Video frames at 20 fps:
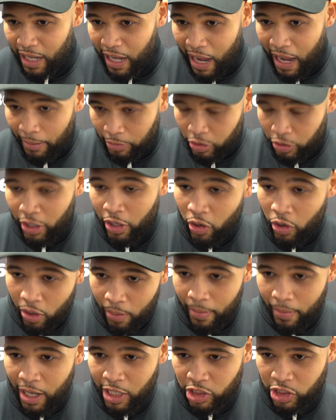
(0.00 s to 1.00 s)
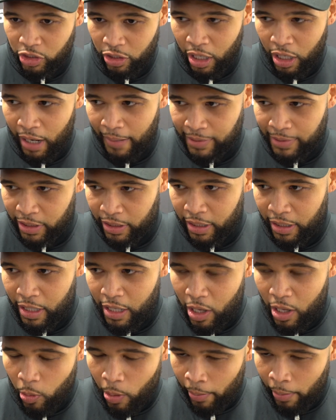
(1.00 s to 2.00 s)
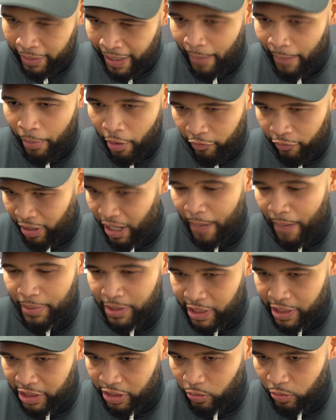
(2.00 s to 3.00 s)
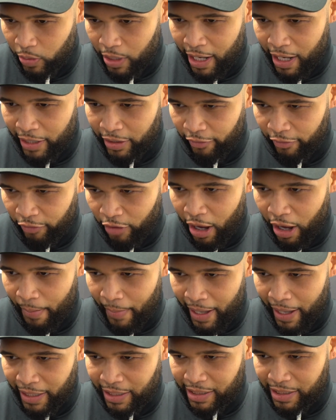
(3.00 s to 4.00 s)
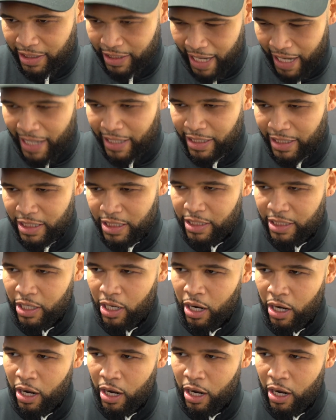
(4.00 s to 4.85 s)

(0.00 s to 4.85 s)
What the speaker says: I'm trying to earn my stripes. And when we both get in a position where the fight makes sense